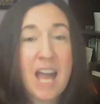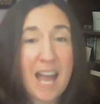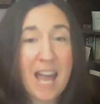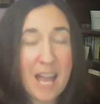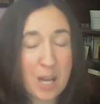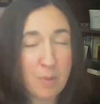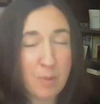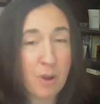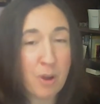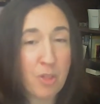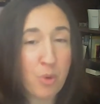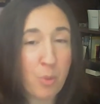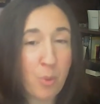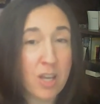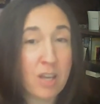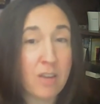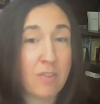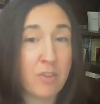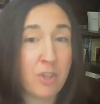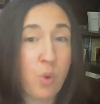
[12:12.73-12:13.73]
and by the
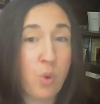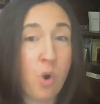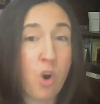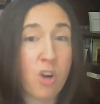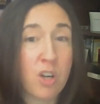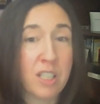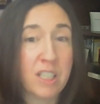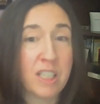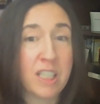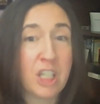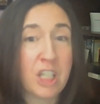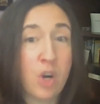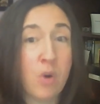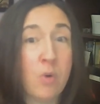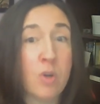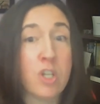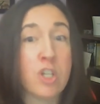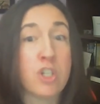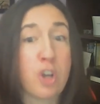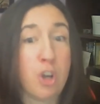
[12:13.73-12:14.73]
way, if you are a
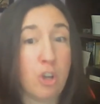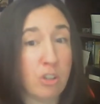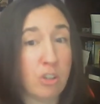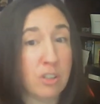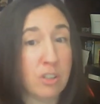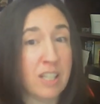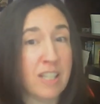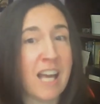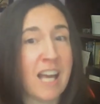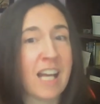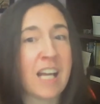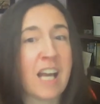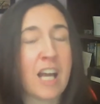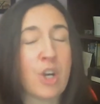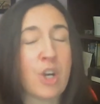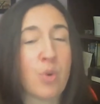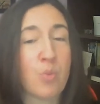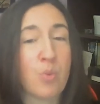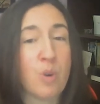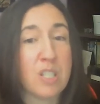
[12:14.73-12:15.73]
Leo adult and that
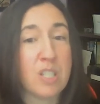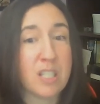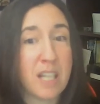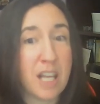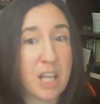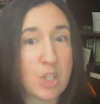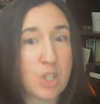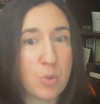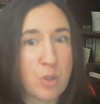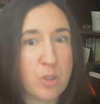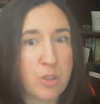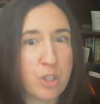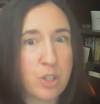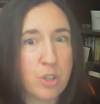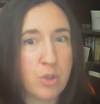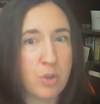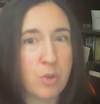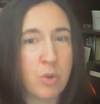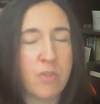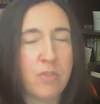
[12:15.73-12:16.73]
kind of resonates with
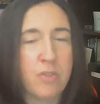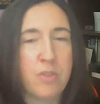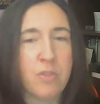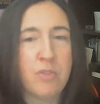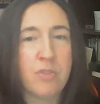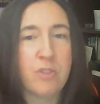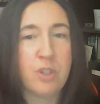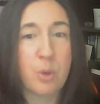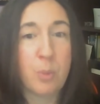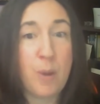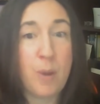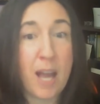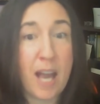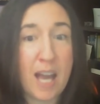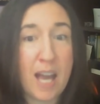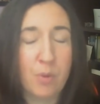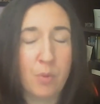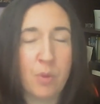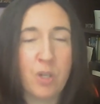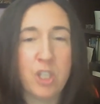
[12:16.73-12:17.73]
you, if you feel
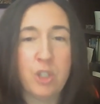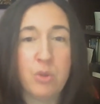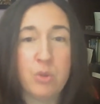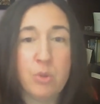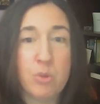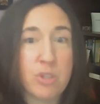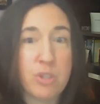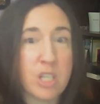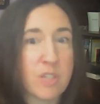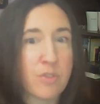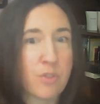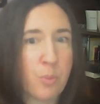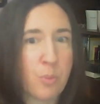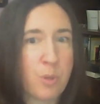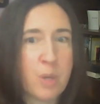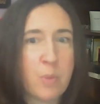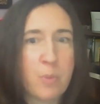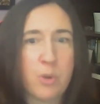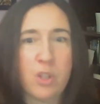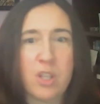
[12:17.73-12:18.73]
bad when you do things for
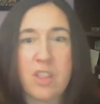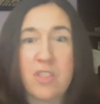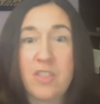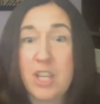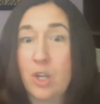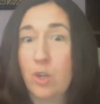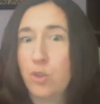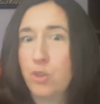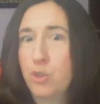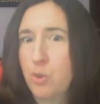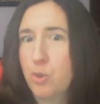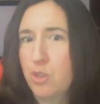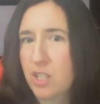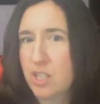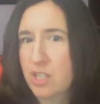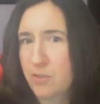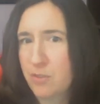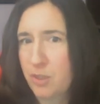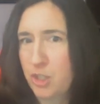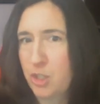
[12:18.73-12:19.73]
people and they don't do
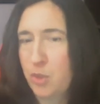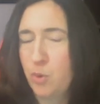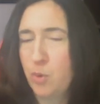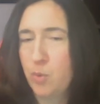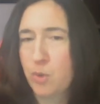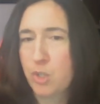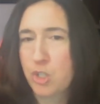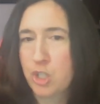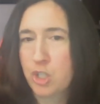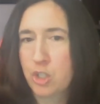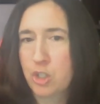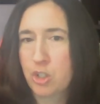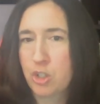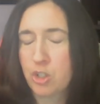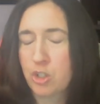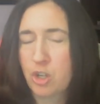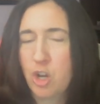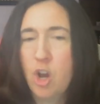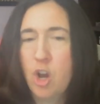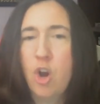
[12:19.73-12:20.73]
things for you in
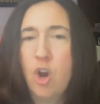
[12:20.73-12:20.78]
return,